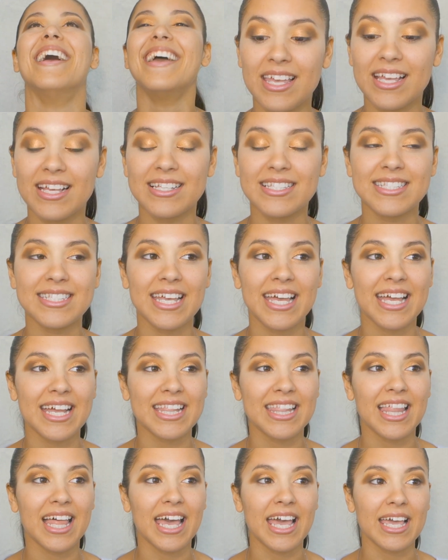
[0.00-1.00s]
It
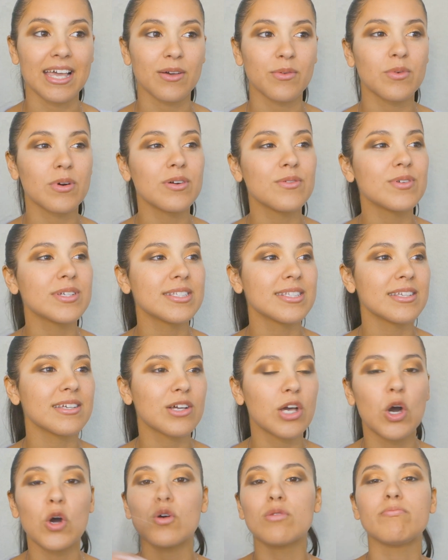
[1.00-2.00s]
said like, what was
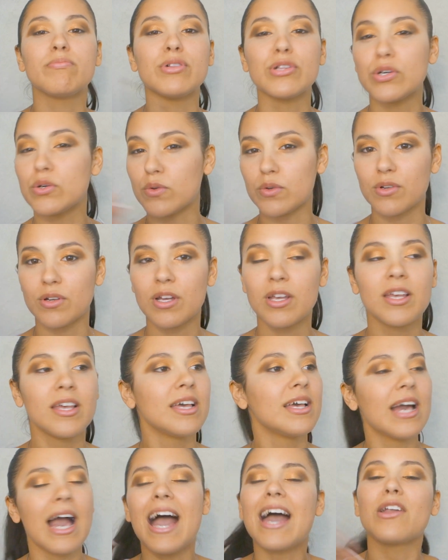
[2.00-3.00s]
it? Code blue.
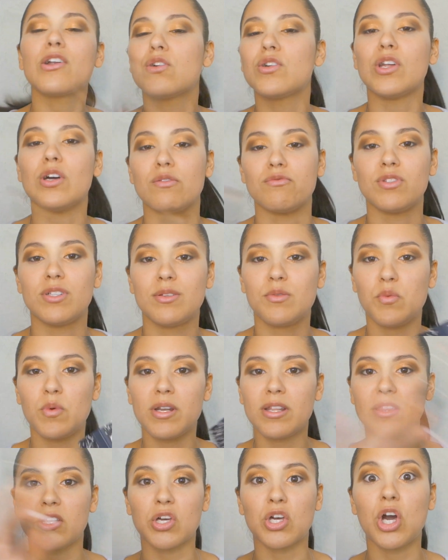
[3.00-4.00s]
I don't know, just
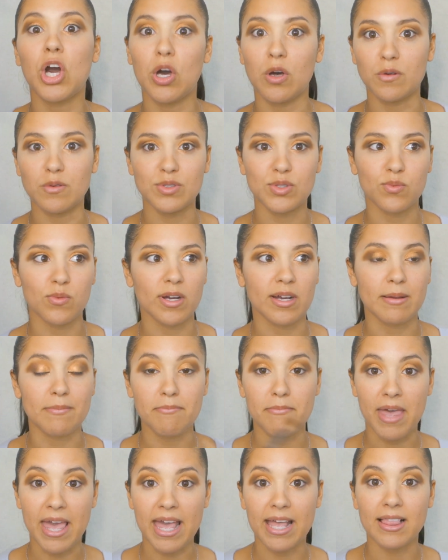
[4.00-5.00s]
one of the codes where it
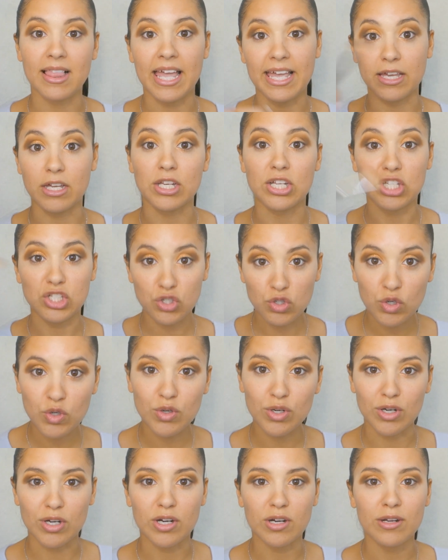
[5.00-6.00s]
meant like an
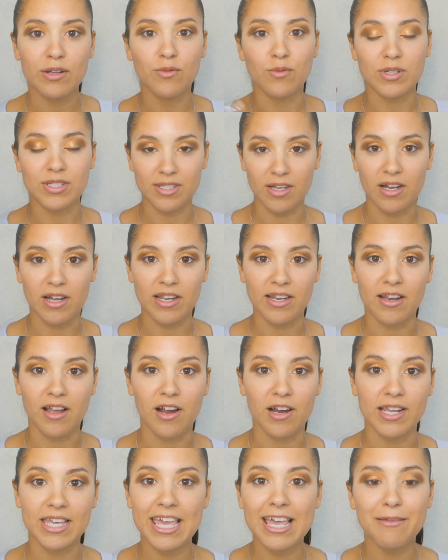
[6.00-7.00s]
intruder was on
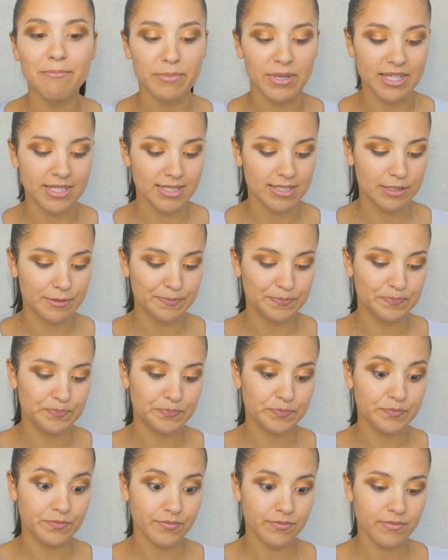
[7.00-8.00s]
our campus.
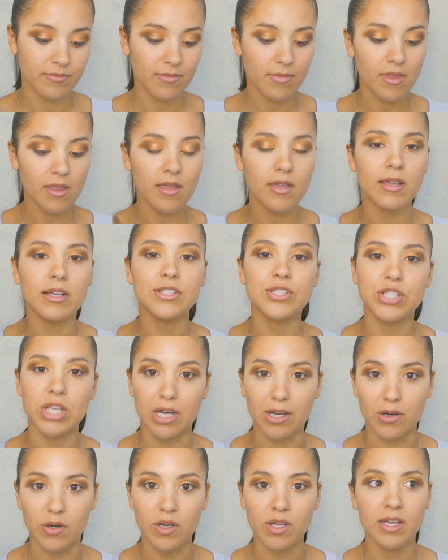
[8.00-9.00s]

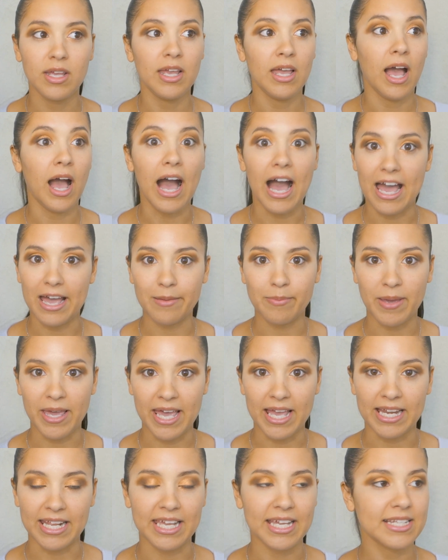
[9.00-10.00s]
So I
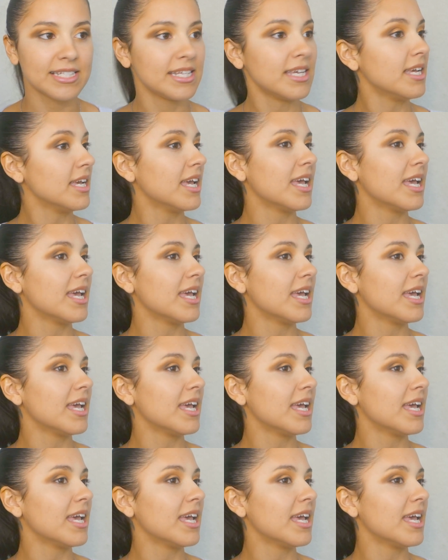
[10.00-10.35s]
panicked.